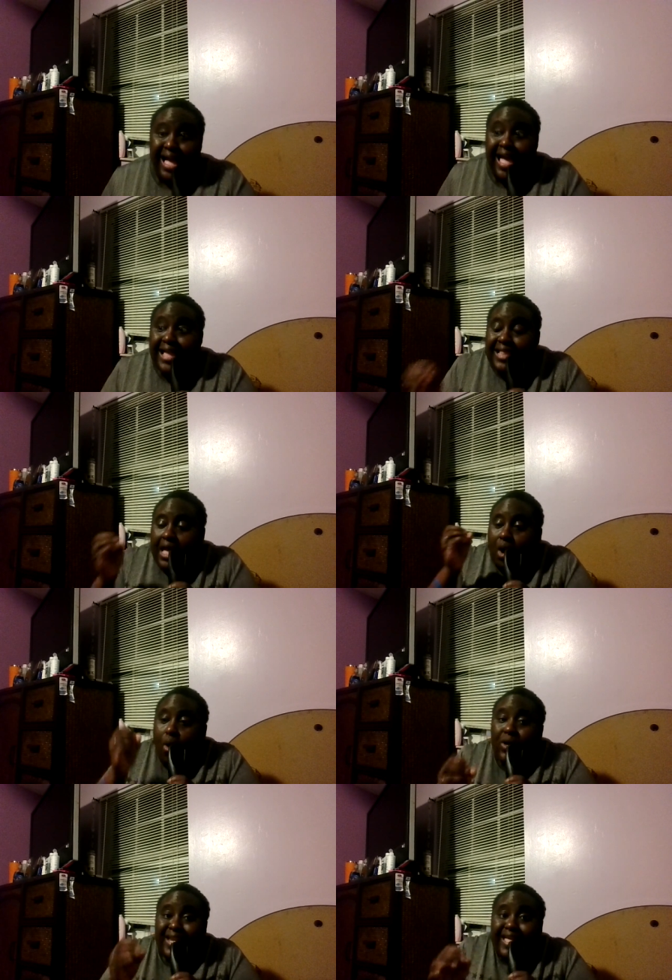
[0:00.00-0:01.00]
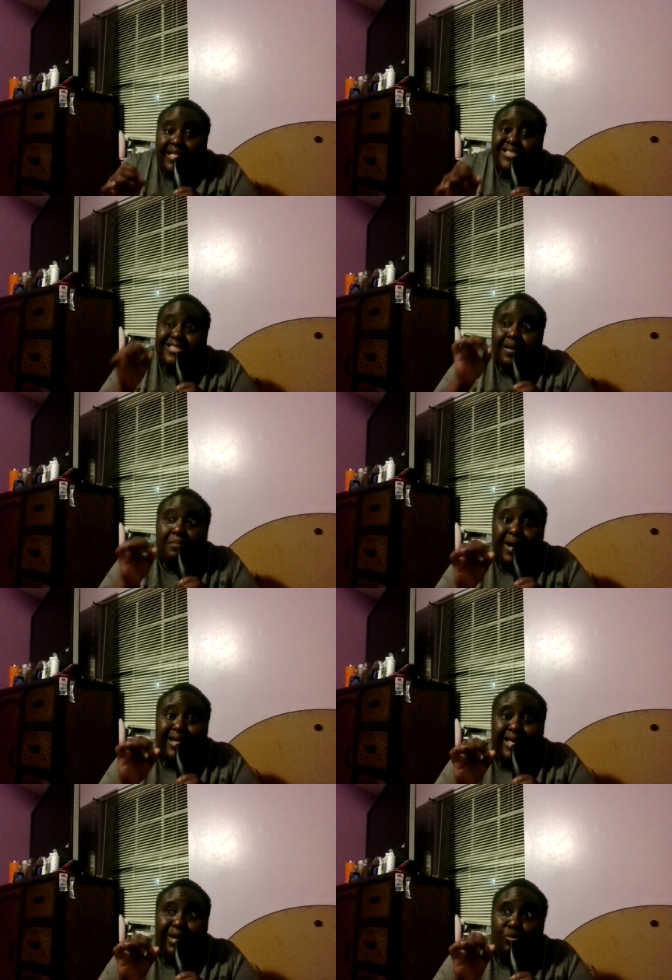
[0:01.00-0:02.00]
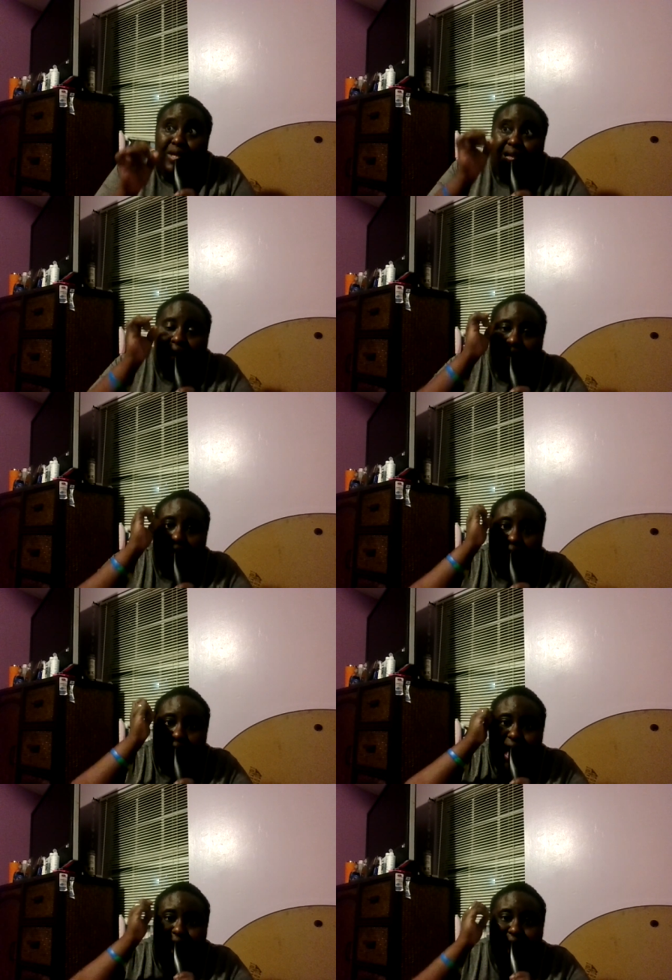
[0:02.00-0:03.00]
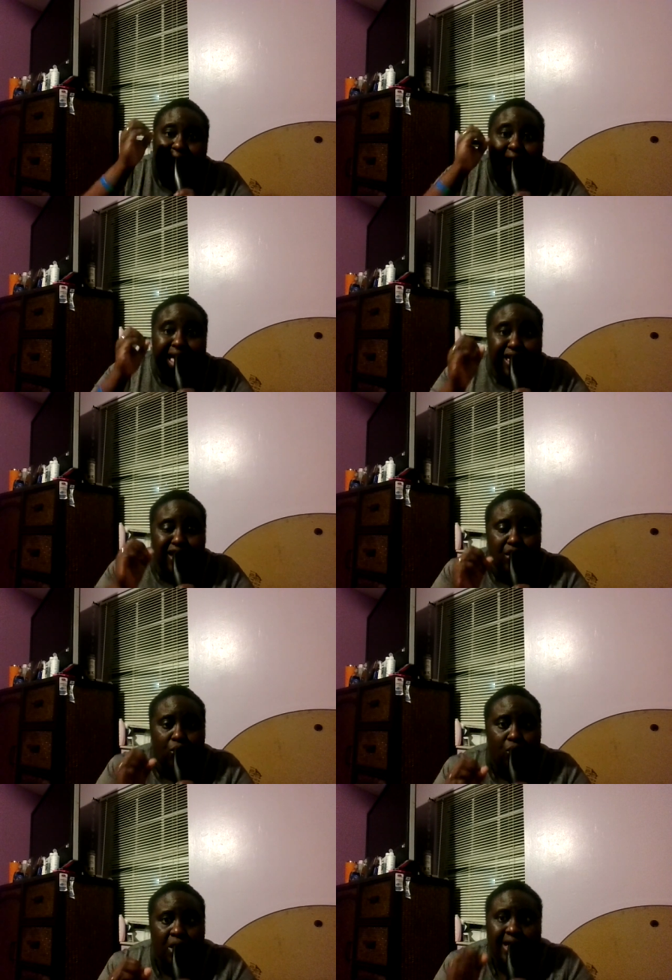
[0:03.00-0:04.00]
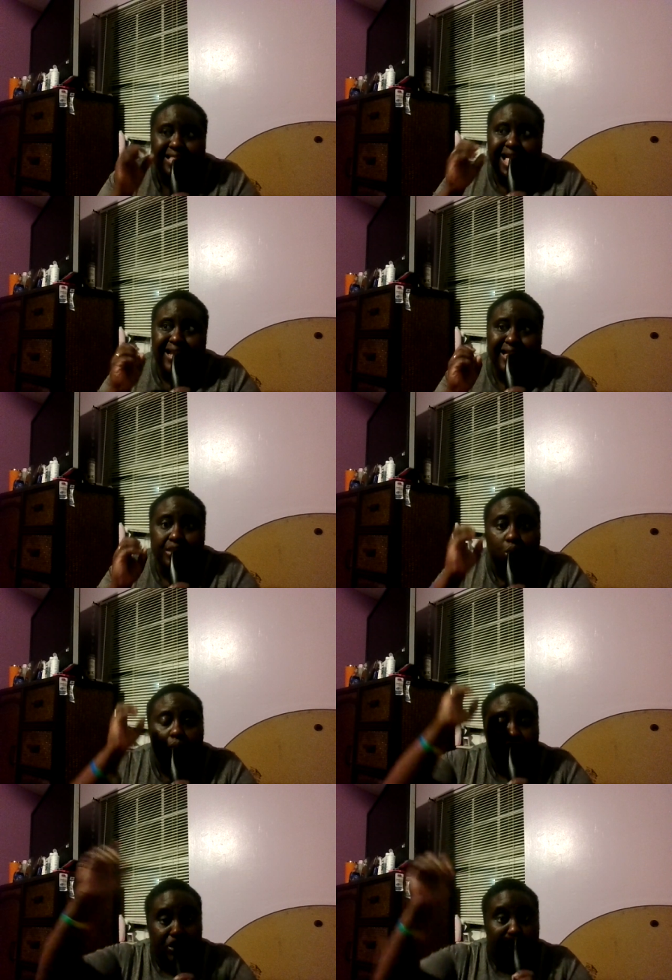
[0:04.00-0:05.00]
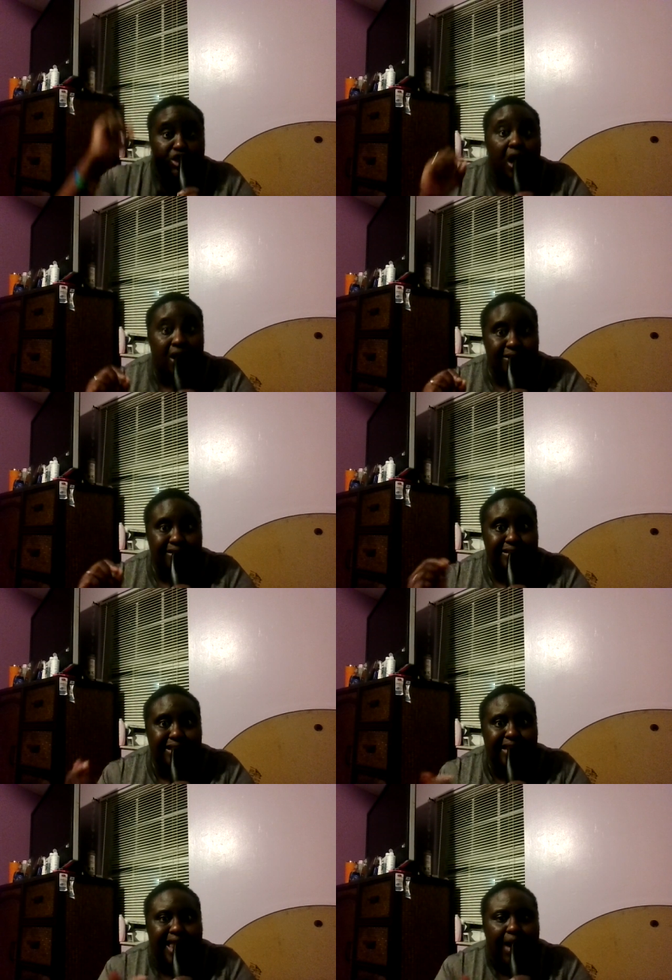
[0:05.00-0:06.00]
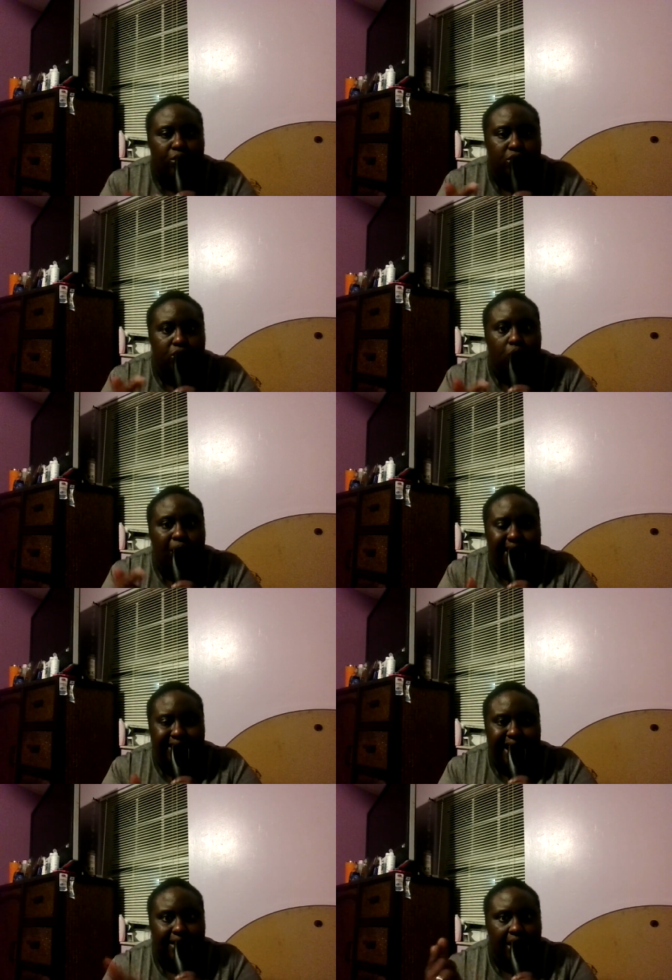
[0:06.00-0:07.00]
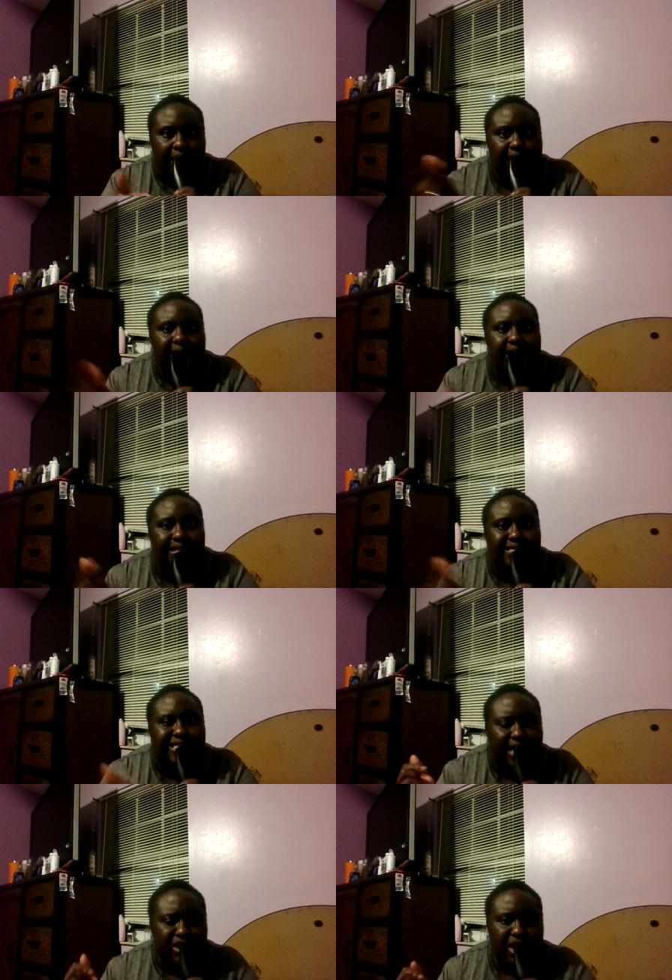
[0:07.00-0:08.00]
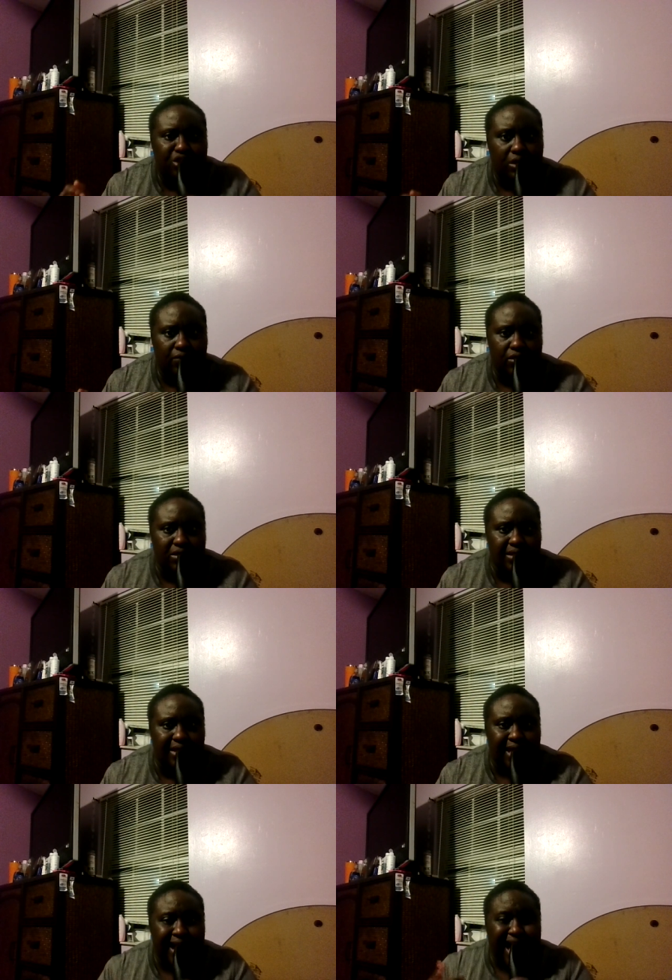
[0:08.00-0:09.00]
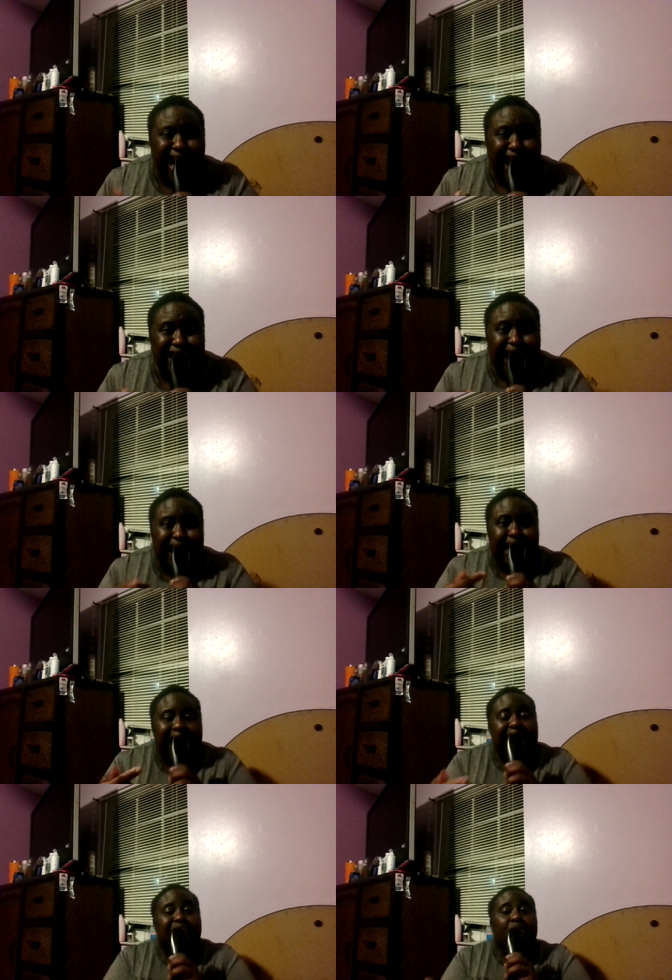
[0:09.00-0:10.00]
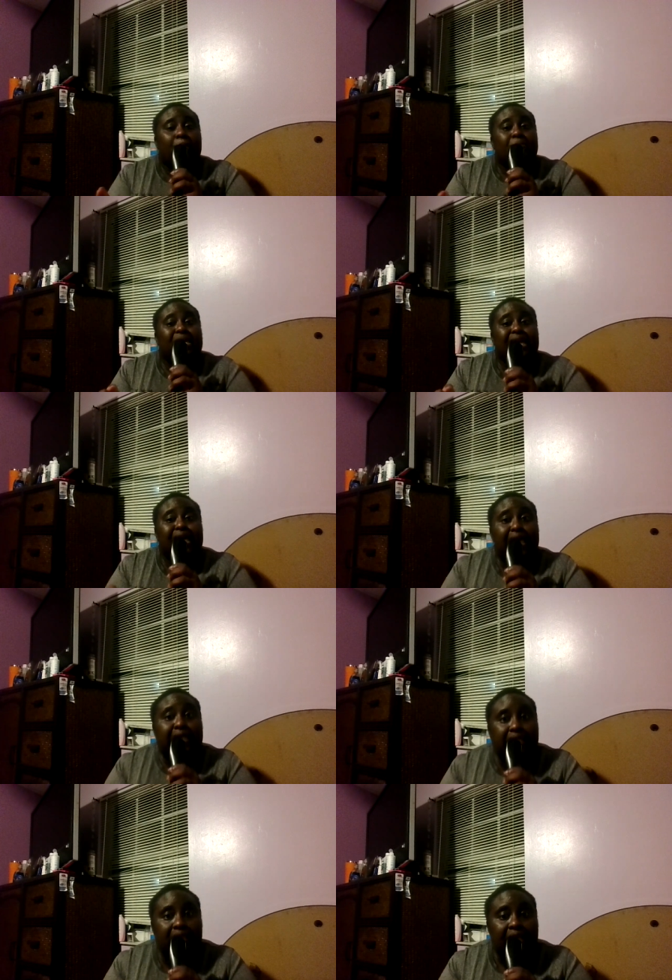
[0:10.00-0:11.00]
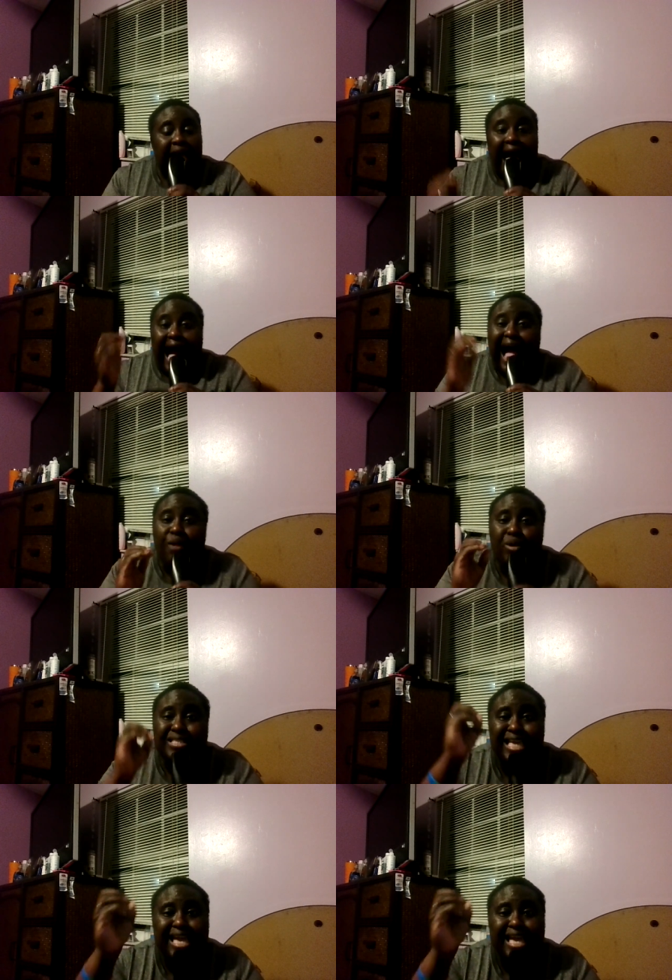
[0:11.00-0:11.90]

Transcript: it only somebody with a uh, IQ that is over the charts is allowed to go in that in St. John's University, and I end up being, I was,